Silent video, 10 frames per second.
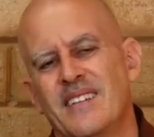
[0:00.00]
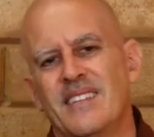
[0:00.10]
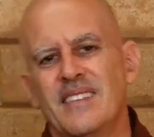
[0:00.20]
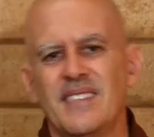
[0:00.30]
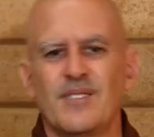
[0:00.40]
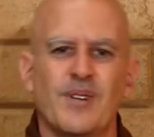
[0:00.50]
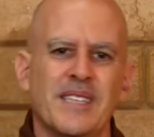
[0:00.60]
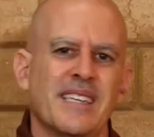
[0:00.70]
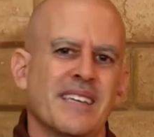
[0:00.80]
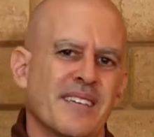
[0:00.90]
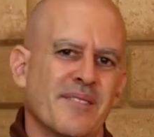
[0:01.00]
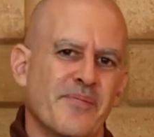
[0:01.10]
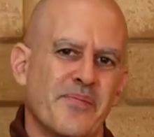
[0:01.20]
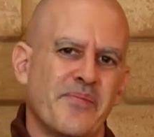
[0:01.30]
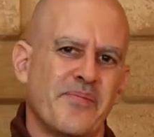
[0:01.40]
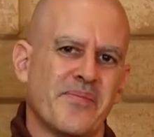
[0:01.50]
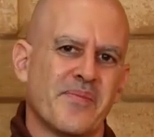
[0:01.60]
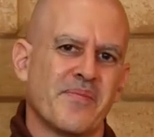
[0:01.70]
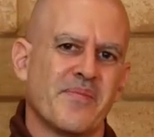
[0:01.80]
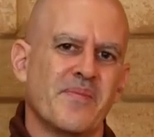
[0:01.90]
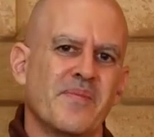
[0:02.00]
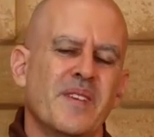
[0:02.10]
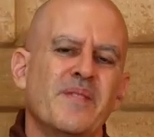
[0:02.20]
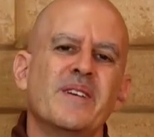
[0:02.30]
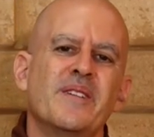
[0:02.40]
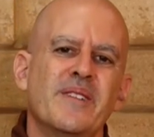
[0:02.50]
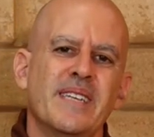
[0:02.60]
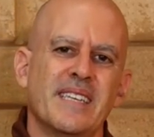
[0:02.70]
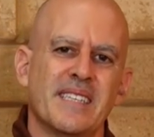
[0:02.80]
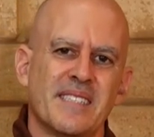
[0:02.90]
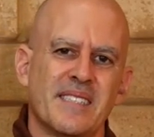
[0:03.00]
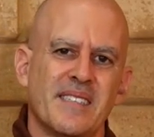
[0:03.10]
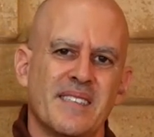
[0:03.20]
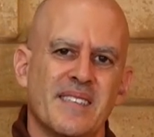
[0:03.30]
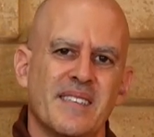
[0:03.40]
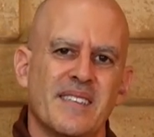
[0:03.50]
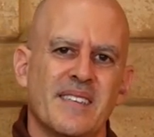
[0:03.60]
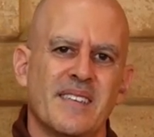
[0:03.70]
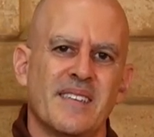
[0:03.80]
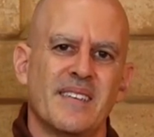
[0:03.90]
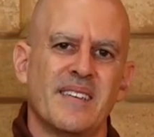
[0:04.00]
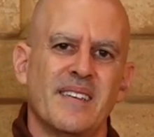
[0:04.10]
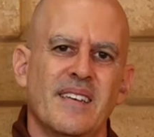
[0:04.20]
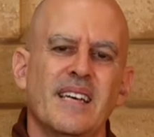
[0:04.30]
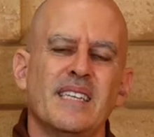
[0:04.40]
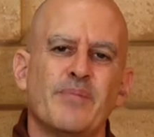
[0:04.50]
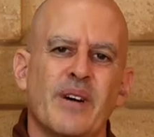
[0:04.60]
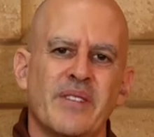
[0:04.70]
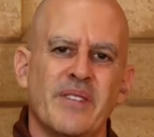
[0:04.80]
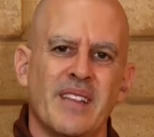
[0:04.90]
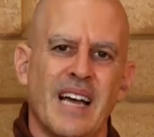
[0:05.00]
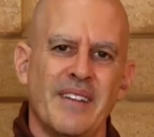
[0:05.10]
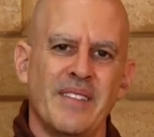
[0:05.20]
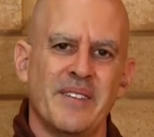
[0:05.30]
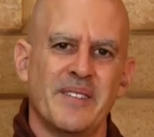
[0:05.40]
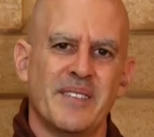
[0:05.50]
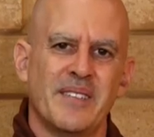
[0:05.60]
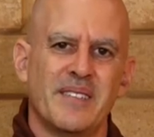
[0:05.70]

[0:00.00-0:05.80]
this is one thing. If you're doing this as part of your livelihood,